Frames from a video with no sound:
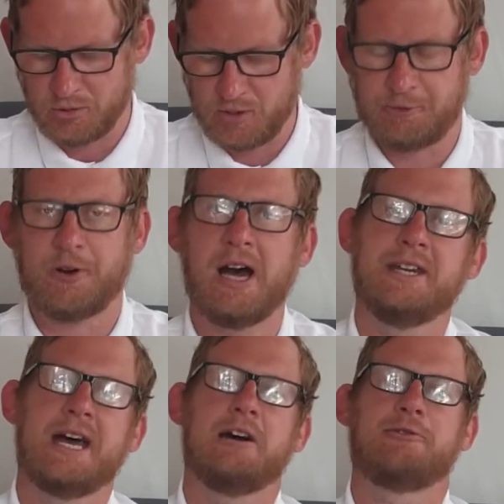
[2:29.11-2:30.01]
we
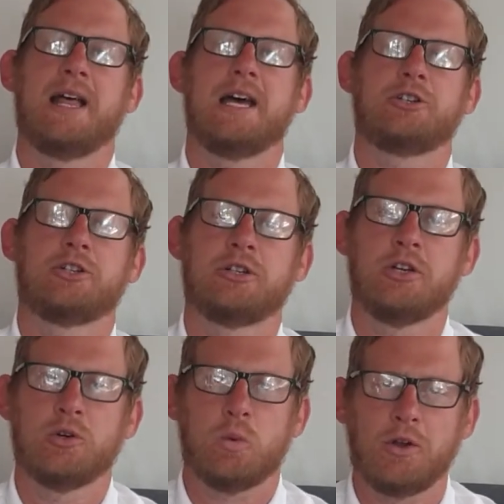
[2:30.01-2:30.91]
find our flesh
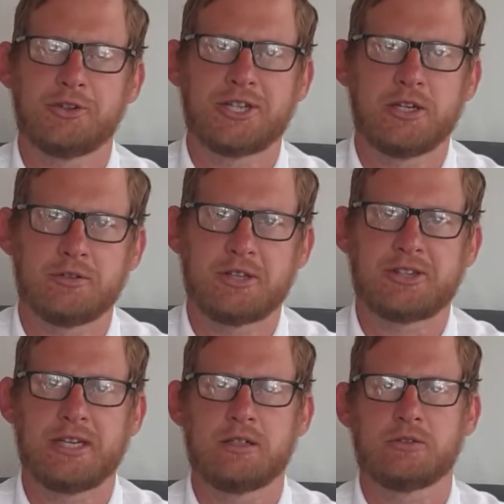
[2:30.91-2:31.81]
wanting other
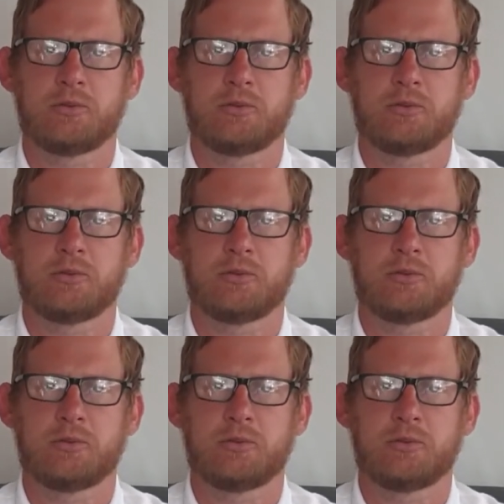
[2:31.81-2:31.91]
things.